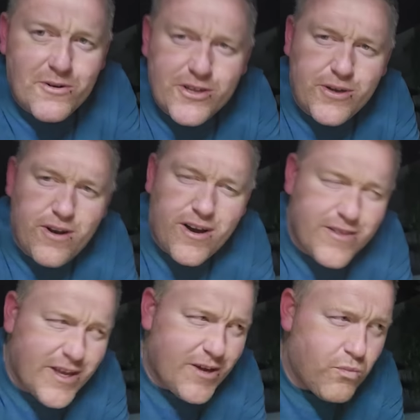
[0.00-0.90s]
I want to do
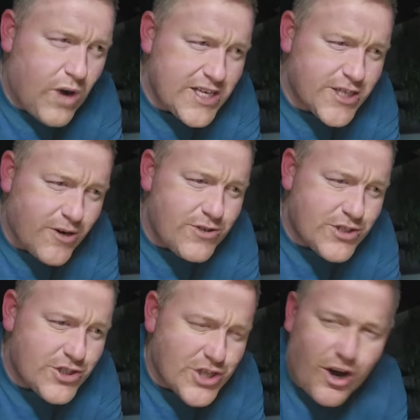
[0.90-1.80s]
like the west
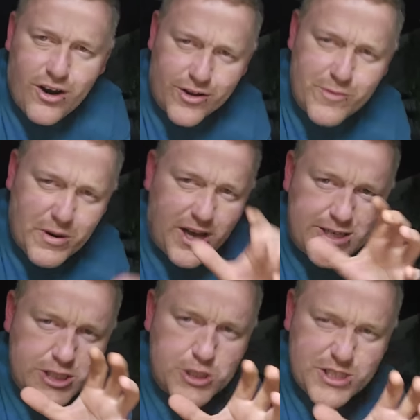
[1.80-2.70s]
coast of Scotland, but
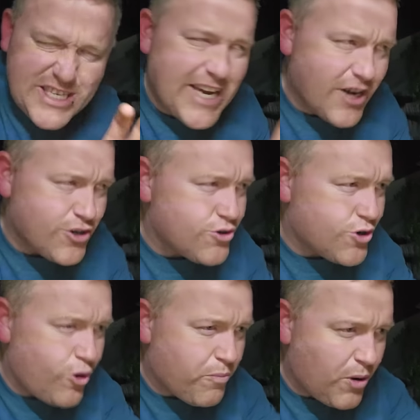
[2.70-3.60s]
like take a
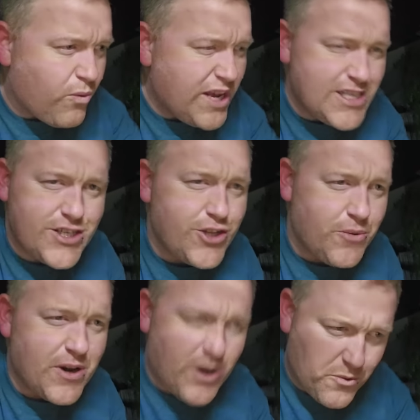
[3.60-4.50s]
good couple of weeks to
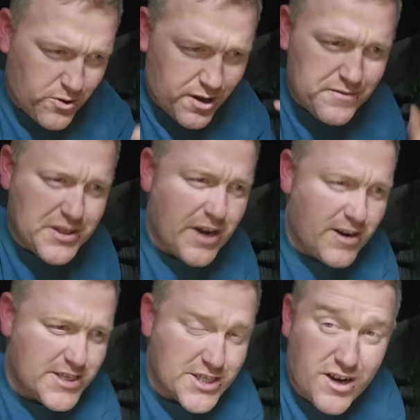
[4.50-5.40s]
do it. Go all over the
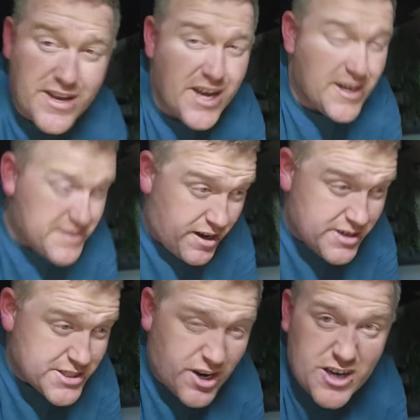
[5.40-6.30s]
Isle of Skye. The
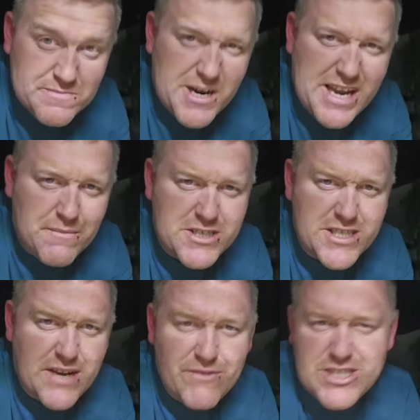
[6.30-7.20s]
Isle of Skye is my
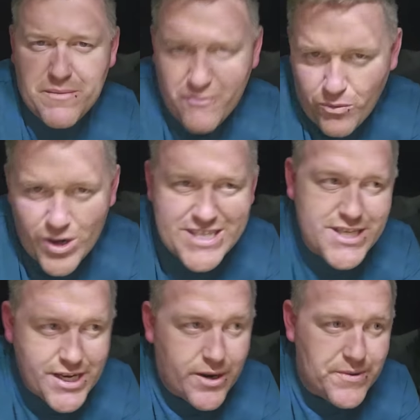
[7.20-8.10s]
nemesis. Every time I've
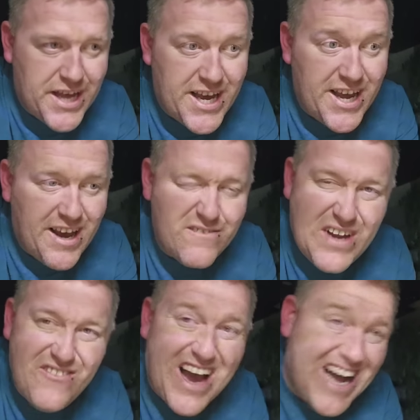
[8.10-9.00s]
wanted to go there,
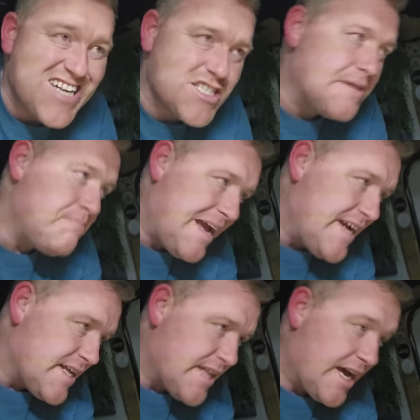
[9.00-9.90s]
I've never actually
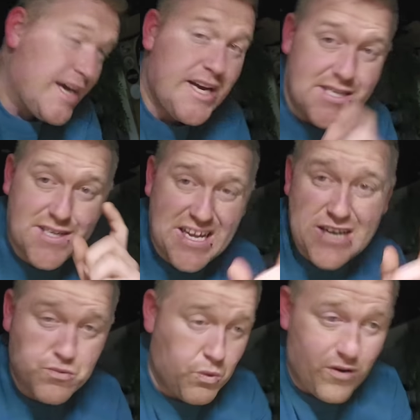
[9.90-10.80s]
made it there. So
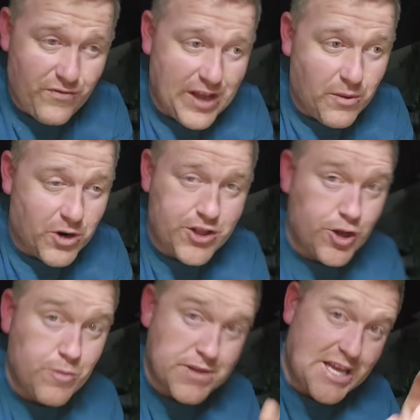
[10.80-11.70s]
that's one thing I want
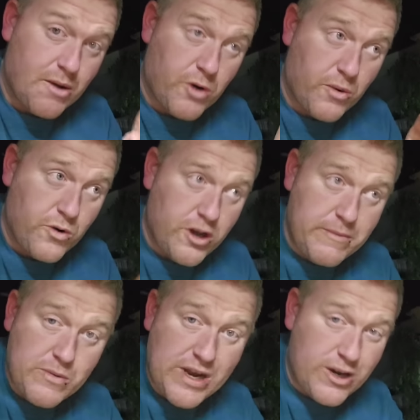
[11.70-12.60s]
to do. But then I want to
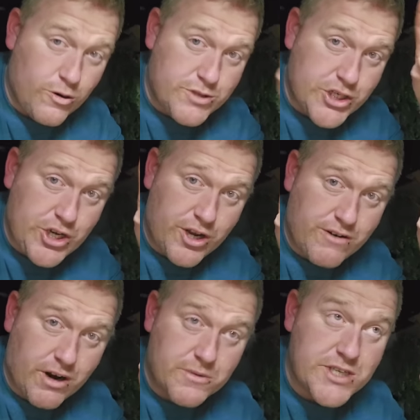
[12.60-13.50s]
work my way up to John
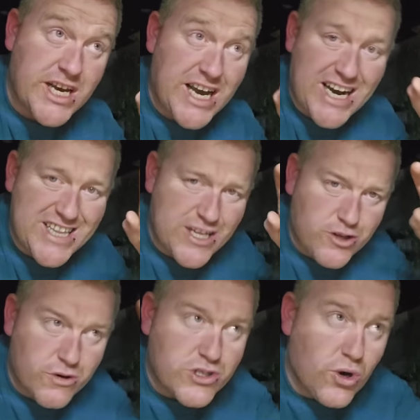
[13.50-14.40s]
O'Groats and
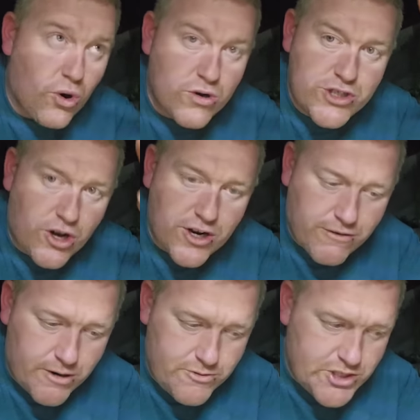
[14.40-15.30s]
then do a tour John
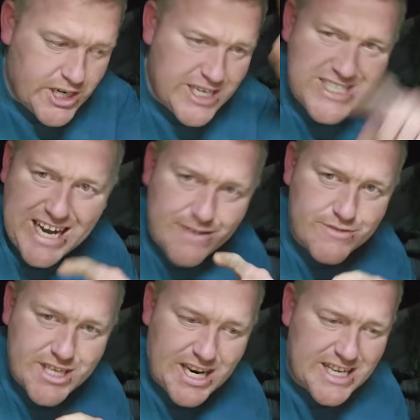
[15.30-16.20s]
O'Groats
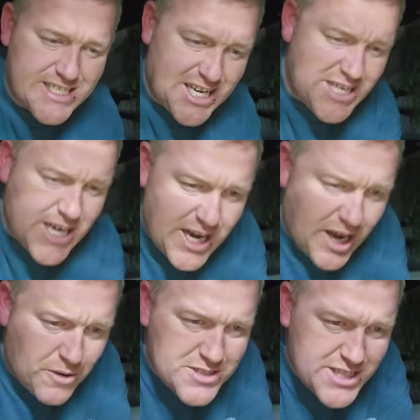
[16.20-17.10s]
down to Land's End.
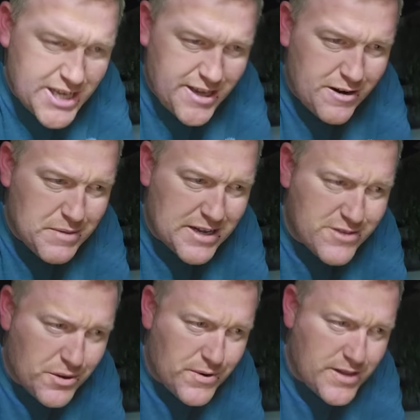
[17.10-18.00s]
I was thinking
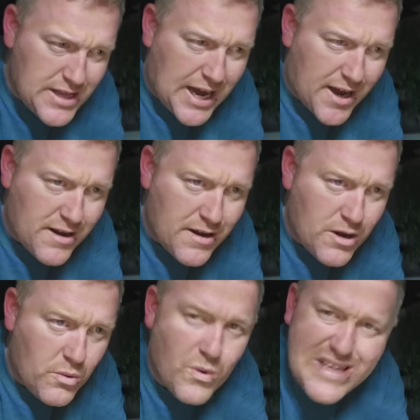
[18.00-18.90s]
about doing that
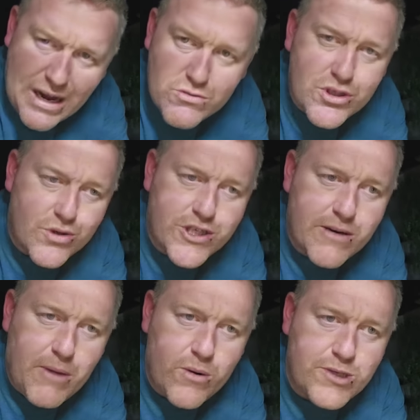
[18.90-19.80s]
without
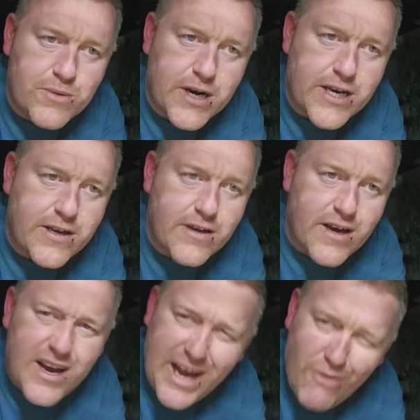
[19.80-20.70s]
touching a motorway.
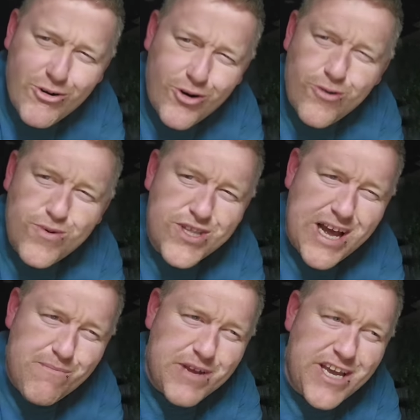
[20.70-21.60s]
How cool would
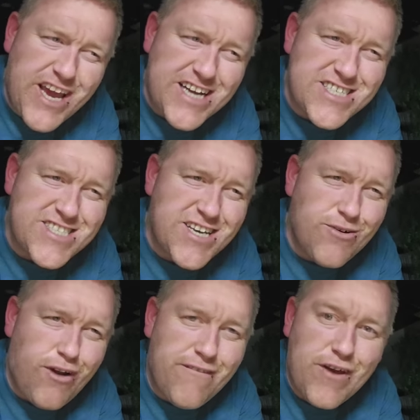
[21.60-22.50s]
that be? You get to
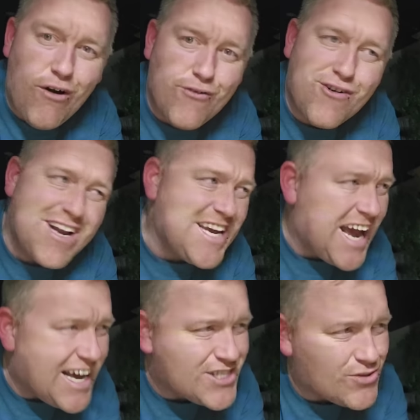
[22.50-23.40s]
see all like the off-grid
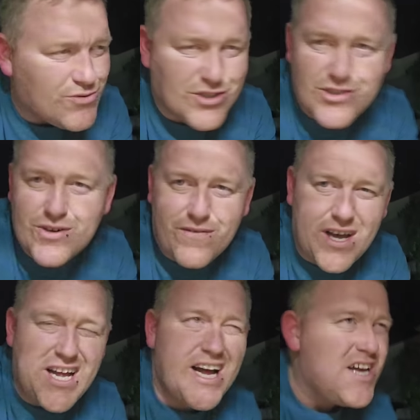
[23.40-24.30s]
castles and
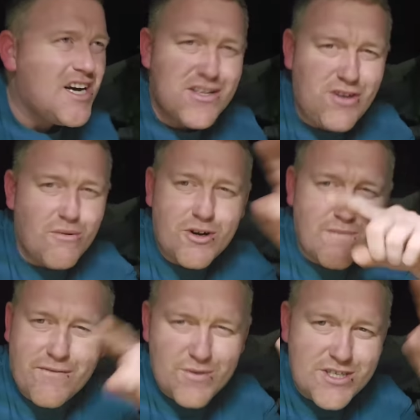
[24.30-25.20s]
stuff like that. And don't
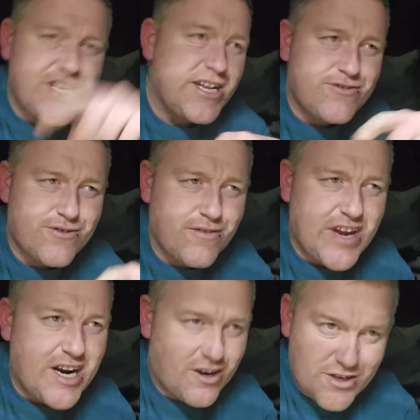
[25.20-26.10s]
come through the centre
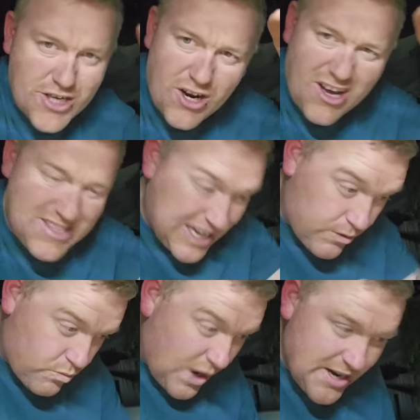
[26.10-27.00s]
of England, go like
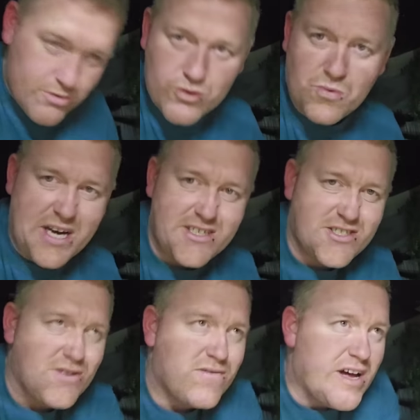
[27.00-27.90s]
down Wales way
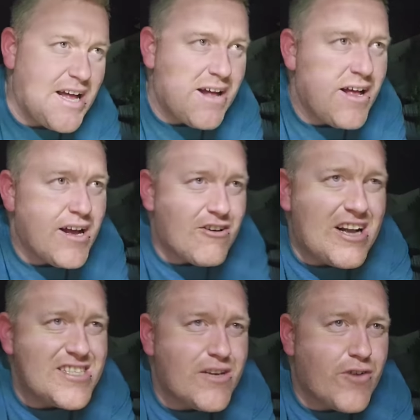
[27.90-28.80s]
and stuff like that.
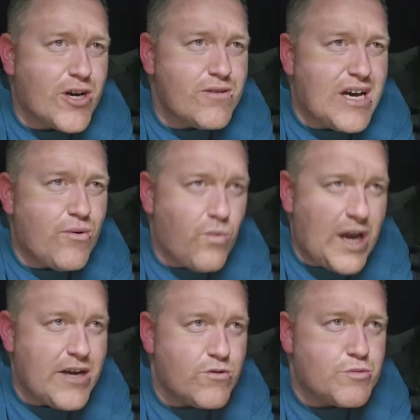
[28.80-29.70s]
Granted, if I go down
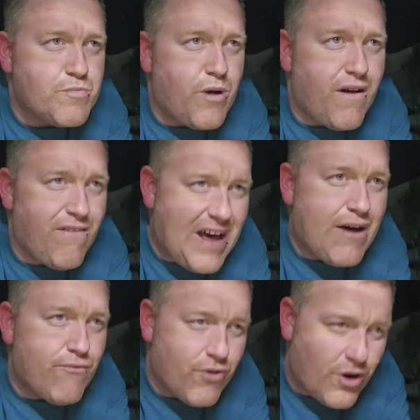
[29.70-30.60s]
Wales on
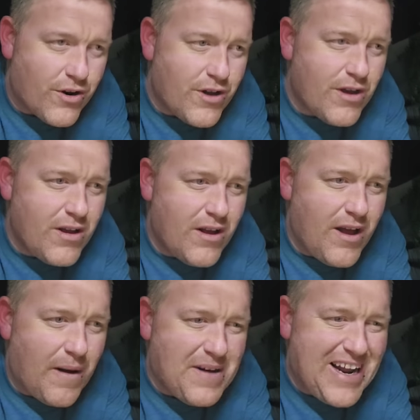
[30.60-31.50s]
that run,
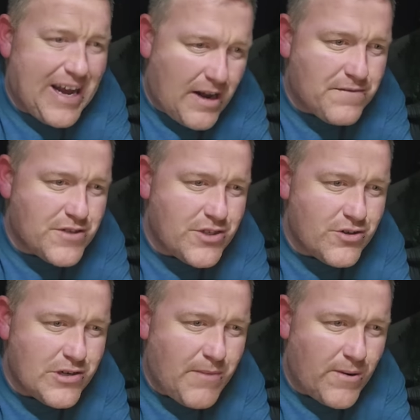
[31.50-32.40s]
I'm going to have to
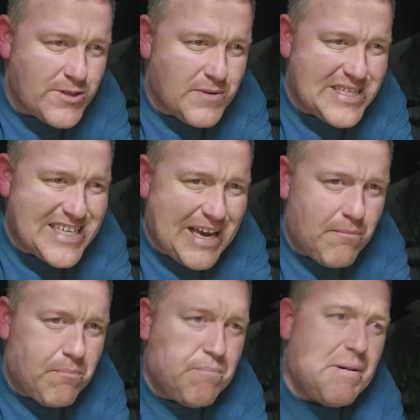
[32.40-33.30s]
touch a motorway to
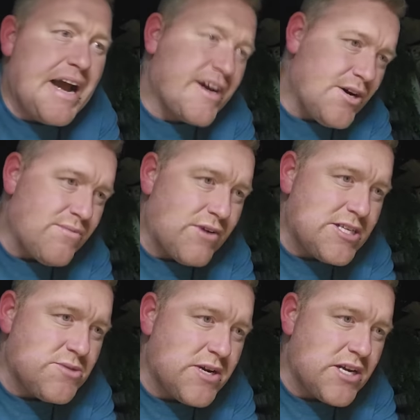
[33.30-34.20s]
get back over
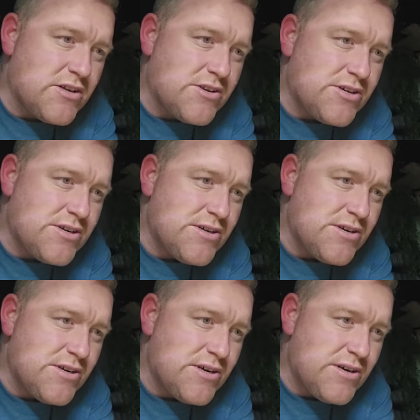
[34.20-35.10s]
into England.
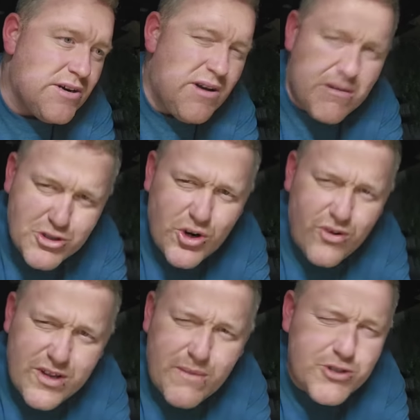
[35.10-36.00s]
I'm
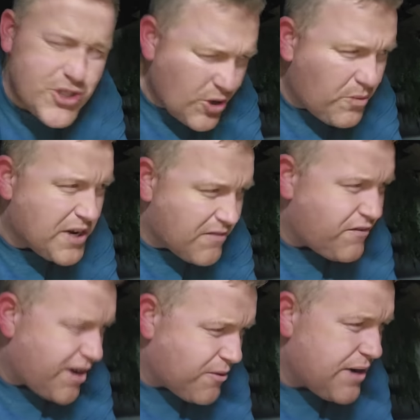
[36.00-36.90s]
sure, I'm sure we
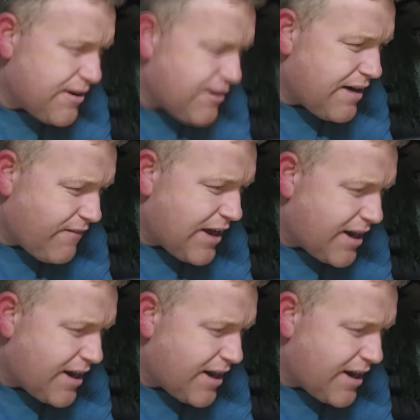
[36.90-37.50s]
can find a way around